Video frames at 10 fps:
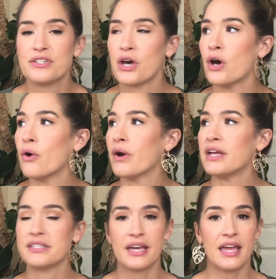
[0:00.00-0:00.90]
So
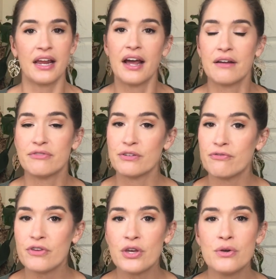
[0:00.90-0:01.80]
it's, again, kind of
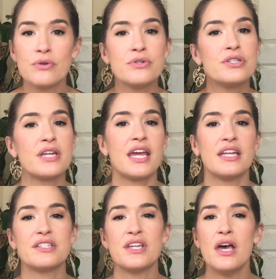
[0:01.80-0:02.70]
diffused.
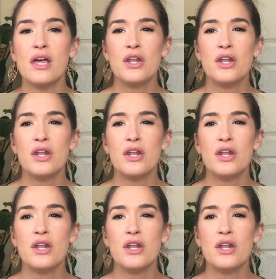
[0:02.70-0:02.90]
It's